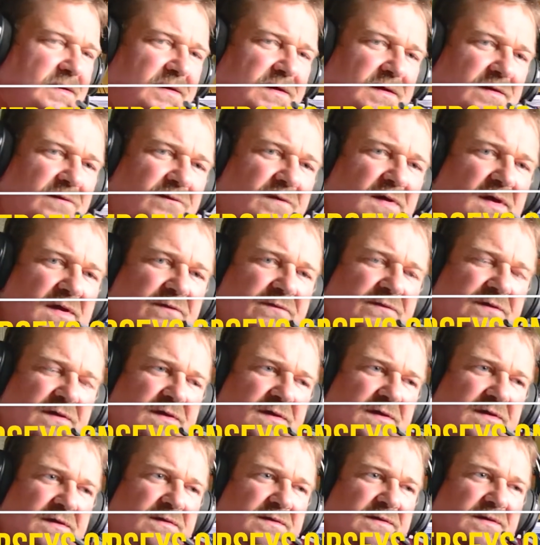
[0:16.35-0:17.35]
in one of
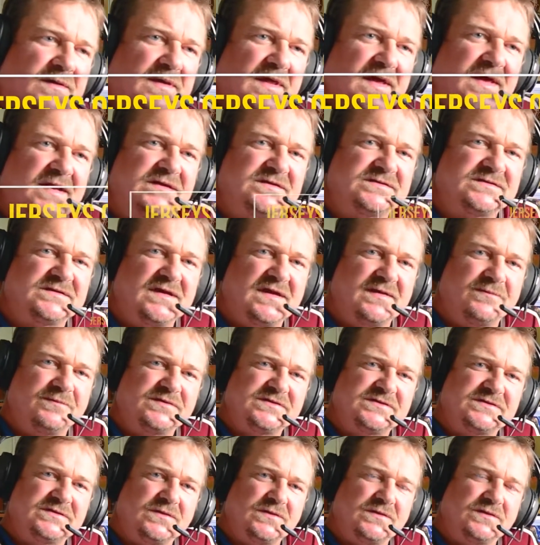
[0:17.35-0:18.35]
the latest
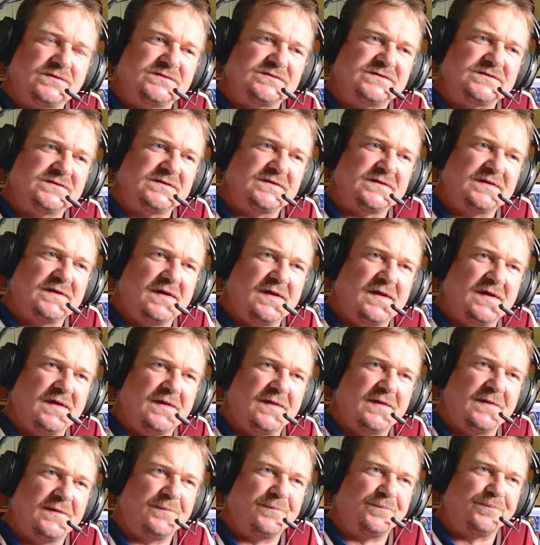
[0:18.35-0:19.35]
episodes,
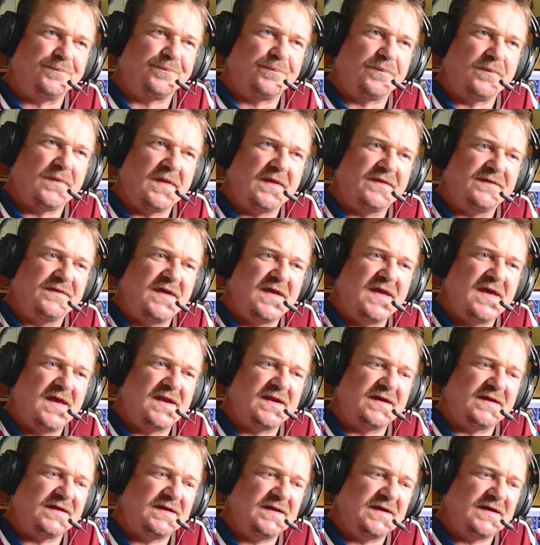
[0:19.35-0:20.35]
they
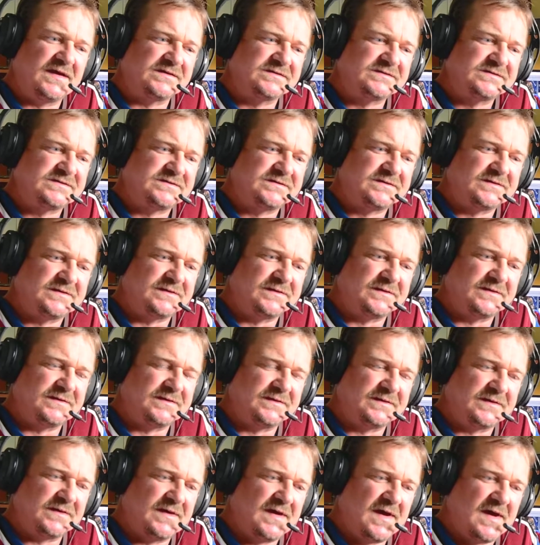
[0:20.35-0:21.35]
had a guest.
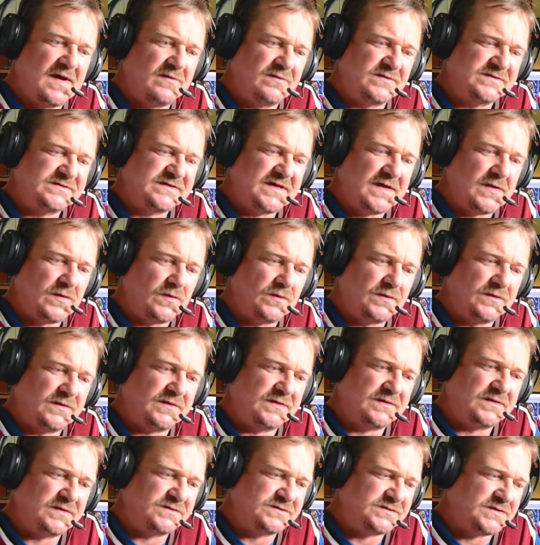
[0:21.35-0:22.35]
The guy was
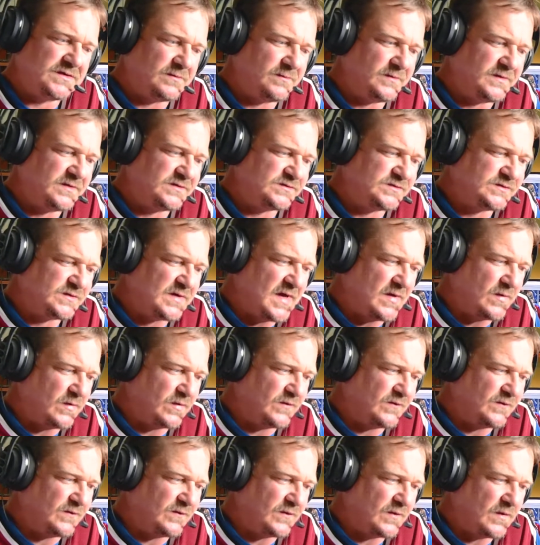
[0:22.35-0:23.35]
out, the gentleman is
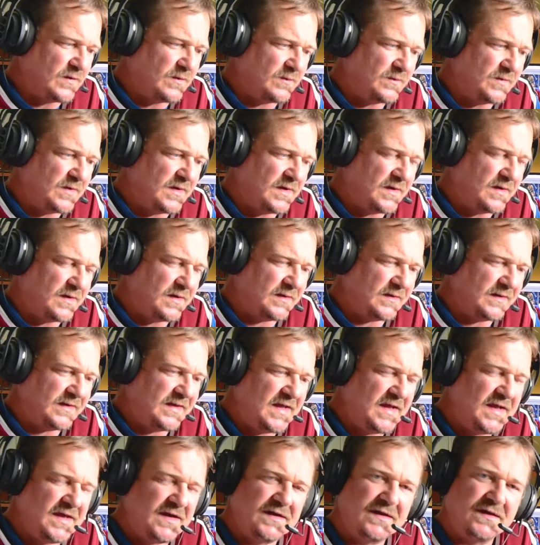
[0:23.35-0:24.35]
out from
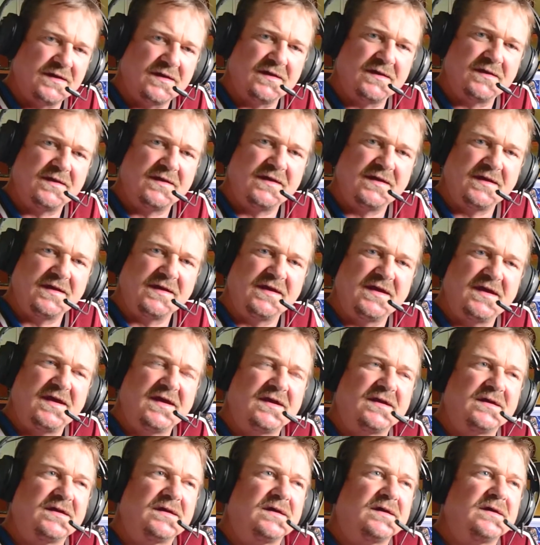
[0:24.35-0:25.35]

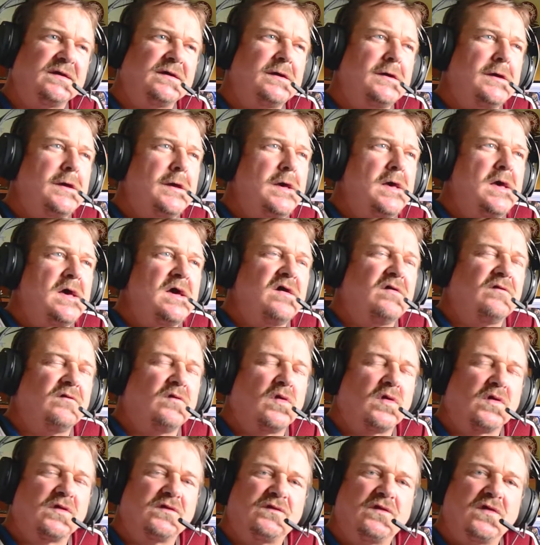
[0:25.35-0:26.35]
Canada,
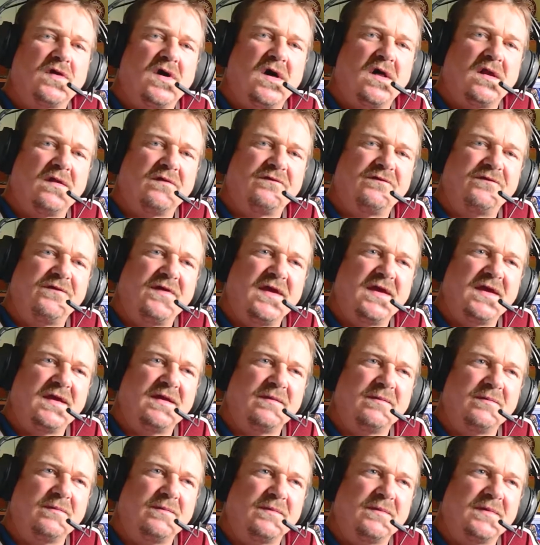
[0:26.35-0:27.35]
worked for Hall of
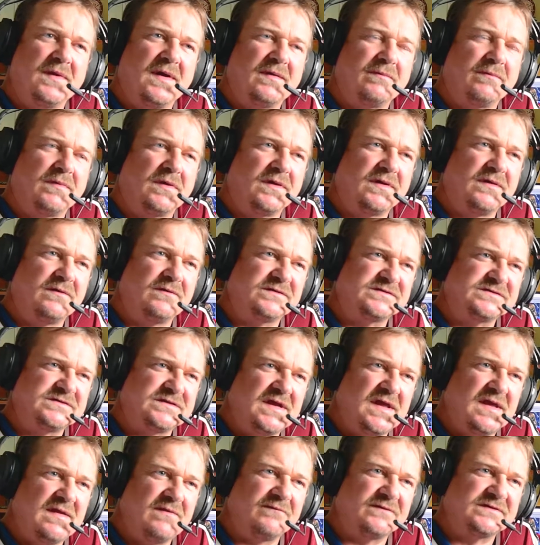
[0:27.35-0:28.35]
Fame. I believe his
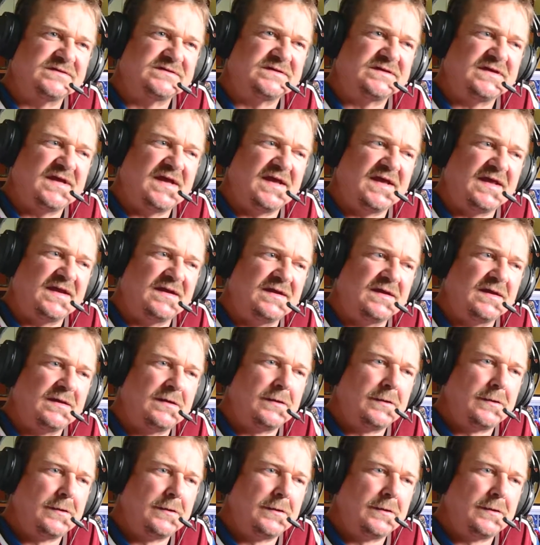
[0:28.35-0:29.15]
name was Ted.